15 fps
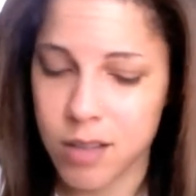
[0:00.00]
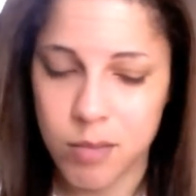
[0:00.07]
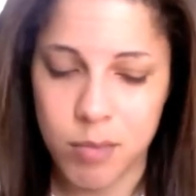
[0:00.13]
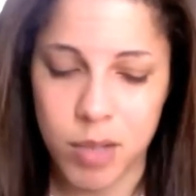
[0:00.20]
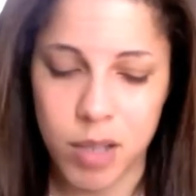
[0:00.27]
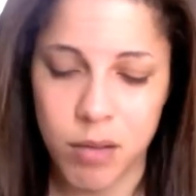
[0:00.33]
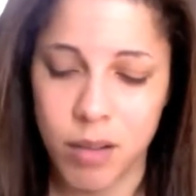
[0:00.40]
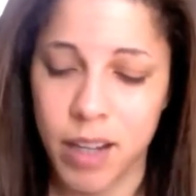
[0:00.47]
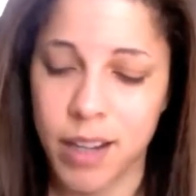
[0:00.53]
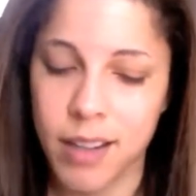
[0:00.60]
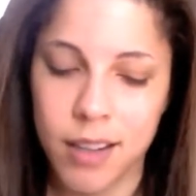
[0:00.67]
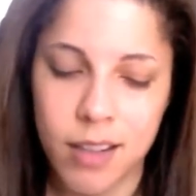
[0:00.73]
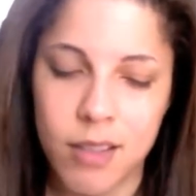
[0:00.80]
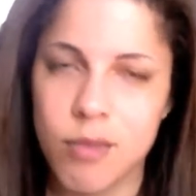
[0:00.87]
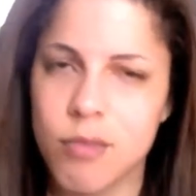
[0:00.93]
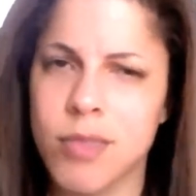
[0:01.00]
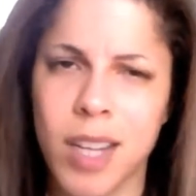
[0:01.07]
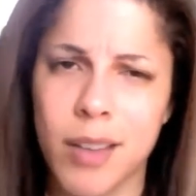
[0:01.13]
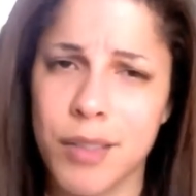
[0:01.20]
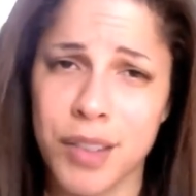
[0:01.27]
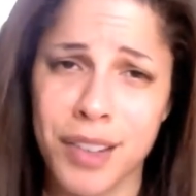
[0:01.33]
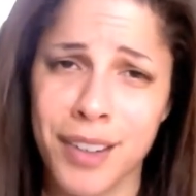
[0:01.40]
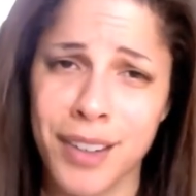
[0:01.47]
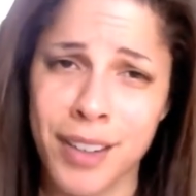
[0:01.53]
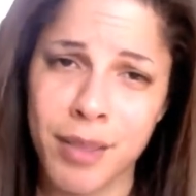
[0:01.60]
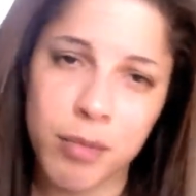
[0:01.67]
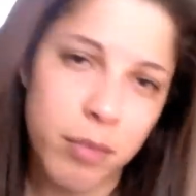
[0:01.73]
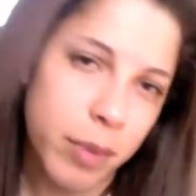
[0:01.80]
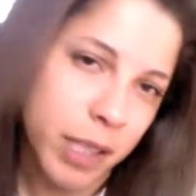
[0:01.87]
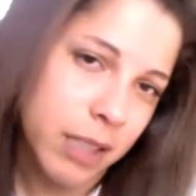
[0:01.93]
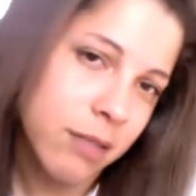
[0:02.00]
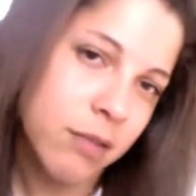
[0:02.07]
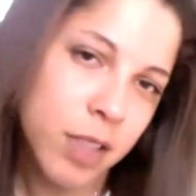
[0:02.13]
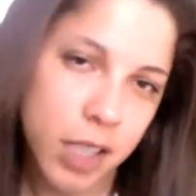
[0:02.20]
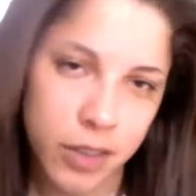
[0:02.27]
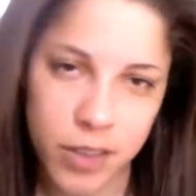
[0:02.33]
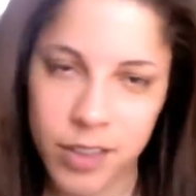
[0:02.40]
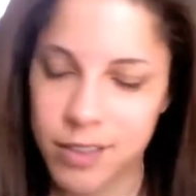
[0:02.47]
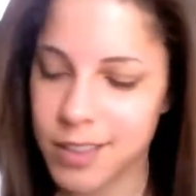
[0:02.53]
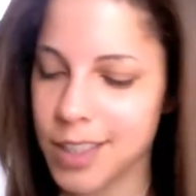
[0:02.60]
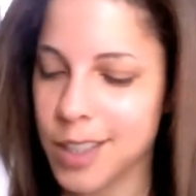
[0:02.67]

by the way. Not very good, but whatever.